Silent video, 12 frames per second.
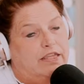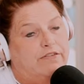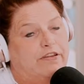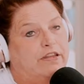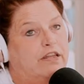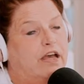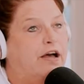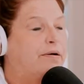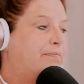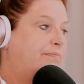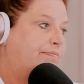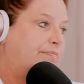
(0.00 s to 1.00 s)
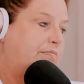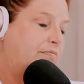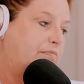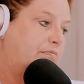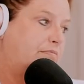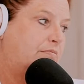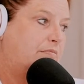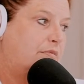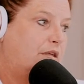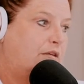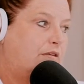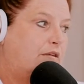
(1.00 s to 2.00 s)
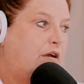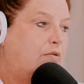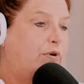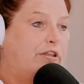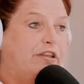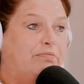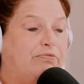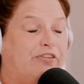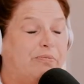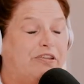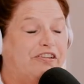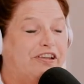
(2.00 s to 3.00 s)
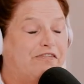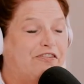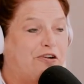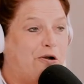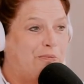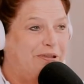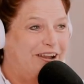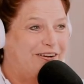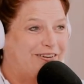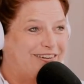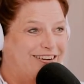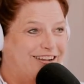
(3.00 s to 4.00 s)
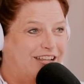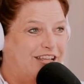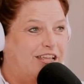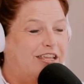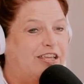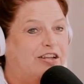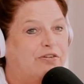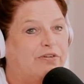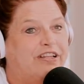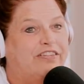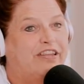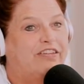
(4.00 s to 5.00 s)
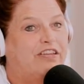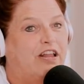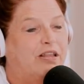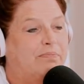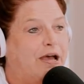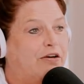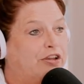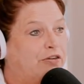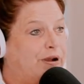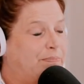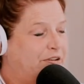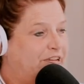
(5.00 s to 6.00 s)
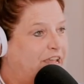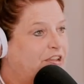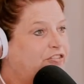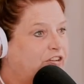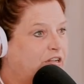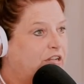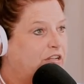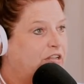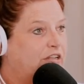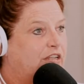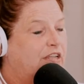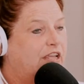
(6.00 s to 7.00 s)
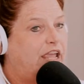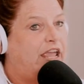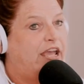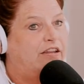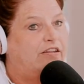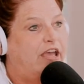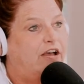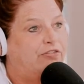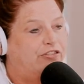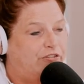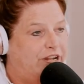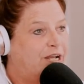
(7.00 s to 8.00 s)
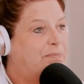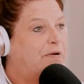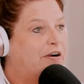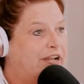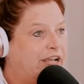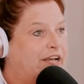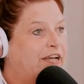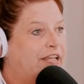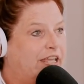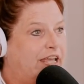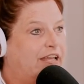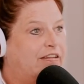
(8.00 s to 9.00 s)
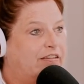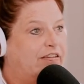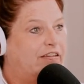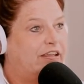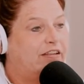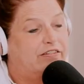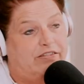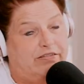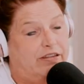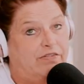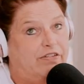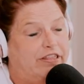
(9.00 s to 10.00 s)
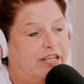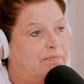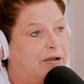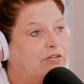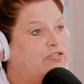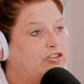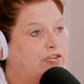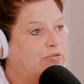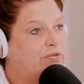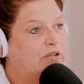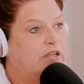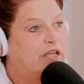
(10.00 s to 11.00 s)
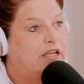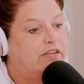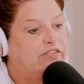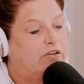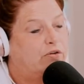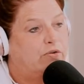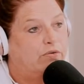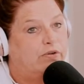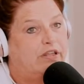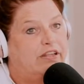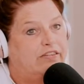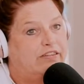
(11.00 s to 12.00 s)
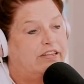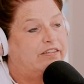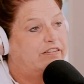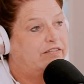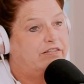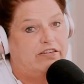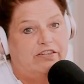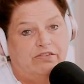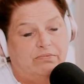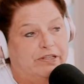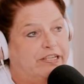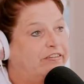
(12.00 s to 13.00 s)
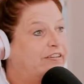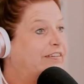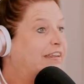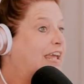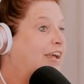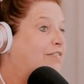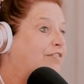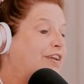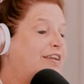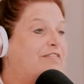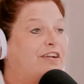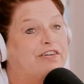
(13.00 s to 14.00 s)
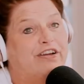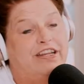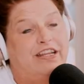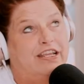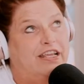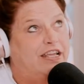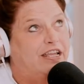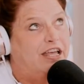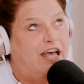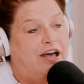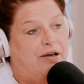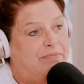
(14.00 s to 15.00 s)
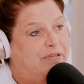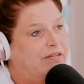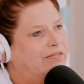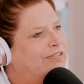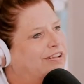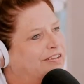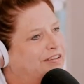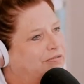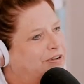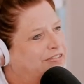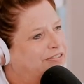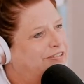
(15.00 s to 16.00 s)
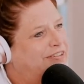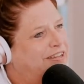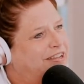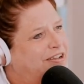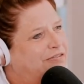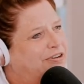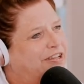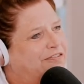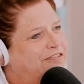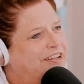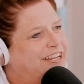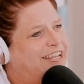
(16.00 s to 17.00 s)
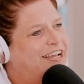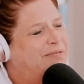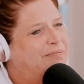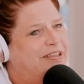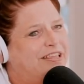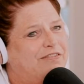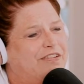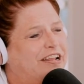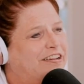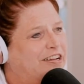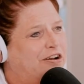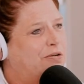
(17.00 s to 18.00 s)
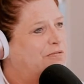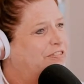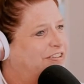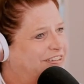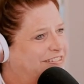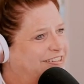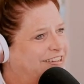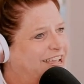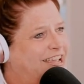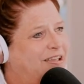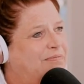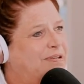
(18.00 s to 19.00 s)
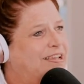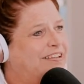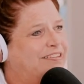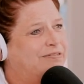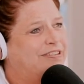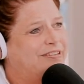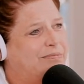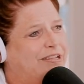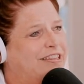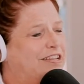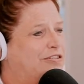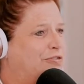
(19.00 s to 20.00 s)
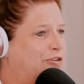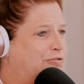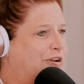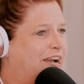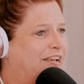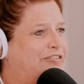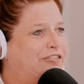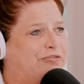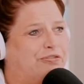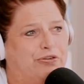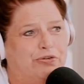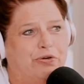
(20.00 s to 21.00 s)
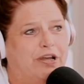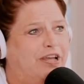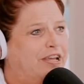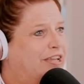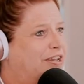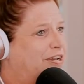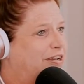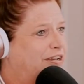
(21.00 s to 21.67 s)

Even um, when somebody's looking for home care, mm-hmm. you know, it's it's all about your reputation. Yep and how straight up are you and and yeah. everything about you. Yeah. So it's it just bleeds into every very um, well aspect. Really funny. Um, even I did a home visit today because it was somebody that knew you guys through hey,